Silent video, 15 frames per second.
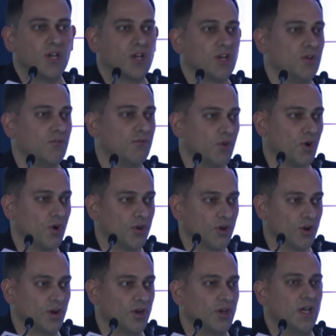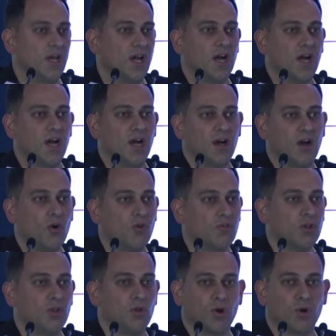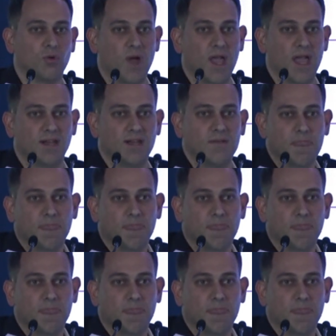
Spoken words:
converter over LoRaWAN.